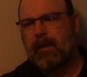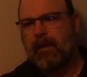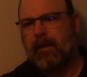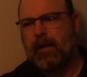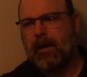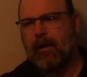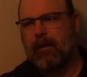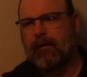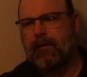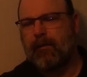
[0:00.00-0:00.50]

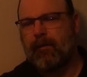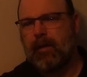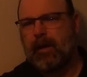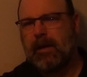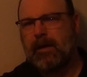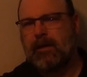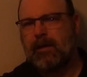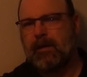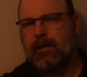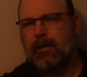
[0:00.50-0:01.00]
They're
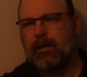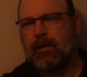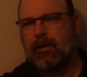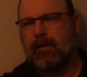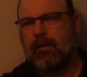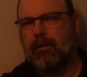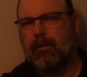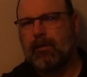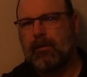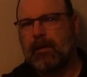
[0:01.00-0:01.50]
free to
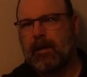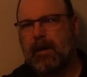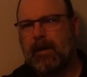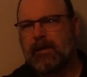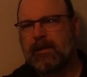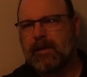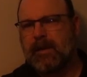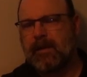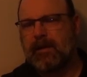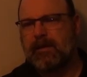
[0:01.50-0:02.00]
do
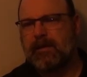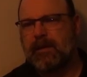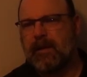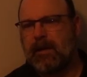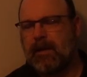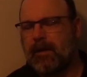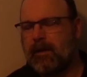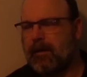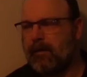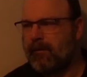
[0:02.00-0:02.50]
as they
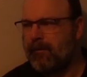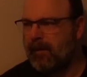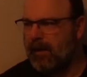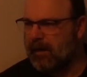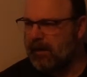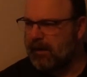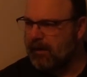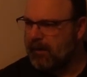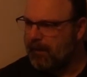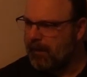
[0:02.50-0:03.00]
see
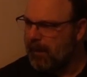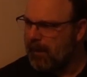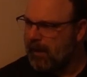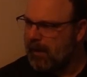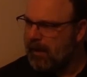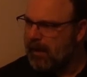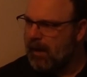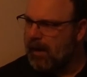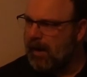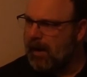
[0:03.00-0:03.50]
fit.
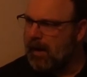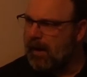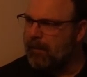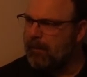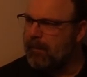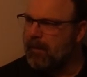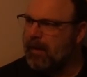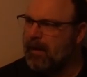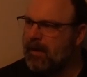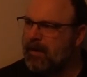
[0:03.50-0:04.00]

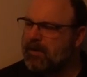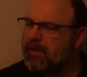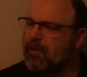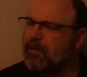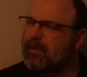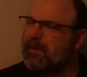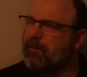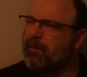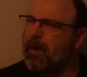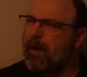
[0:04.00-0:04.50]
Um, so it
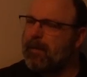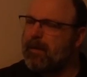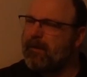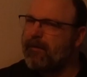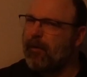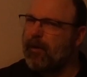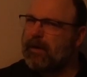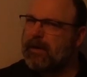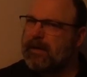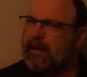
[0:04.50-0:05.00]
was a, probably a
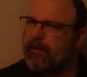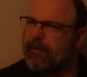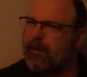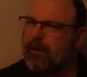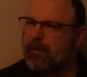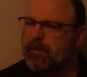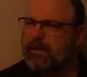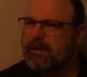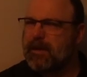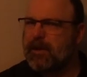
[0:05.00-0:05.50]
very
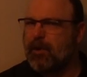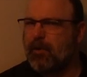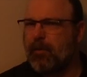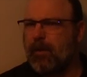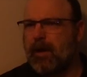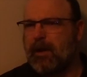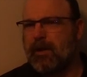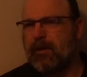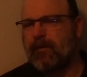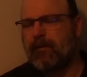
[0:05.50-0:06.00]
difficult
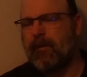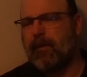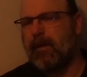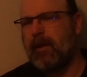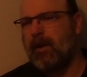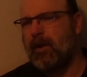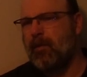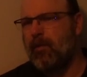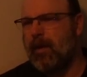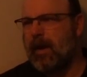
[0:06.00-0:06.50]
situation for the
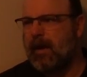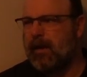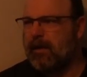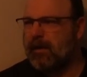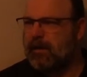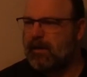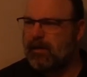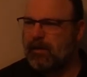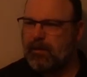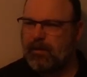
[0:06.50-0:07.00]

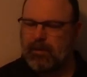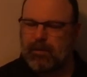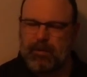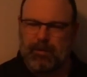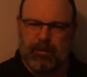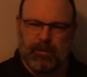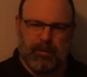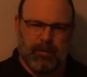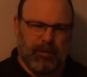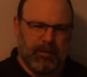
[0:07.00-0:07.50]
UN
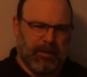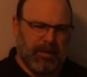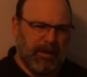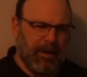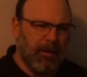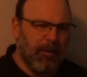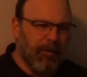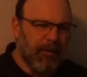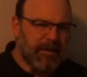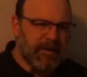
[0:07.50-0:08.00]
to
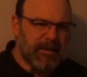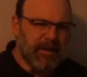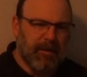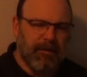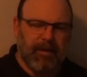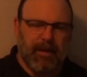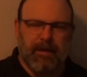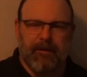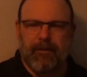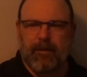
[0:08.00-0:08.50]
deal with
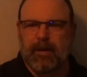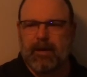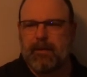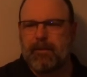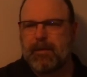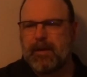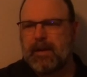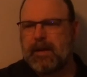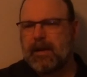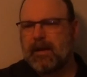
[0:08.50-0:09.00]
South Africa
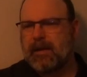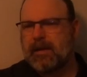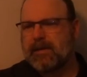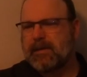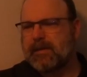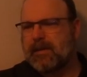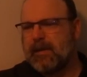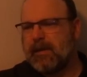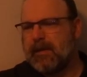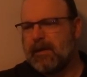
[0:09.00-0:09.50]

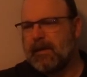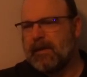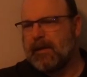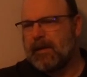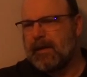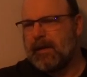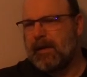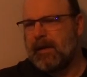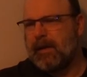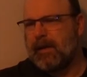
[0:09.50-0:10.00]

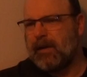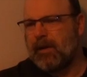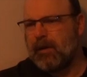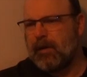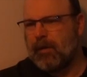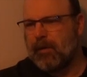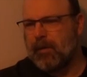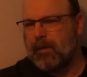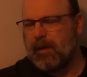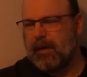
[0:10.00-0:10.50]
because, you
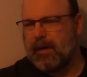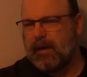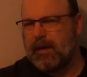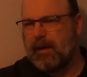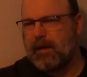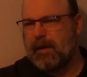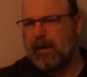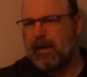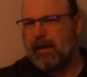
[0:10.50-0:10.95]
know, uh,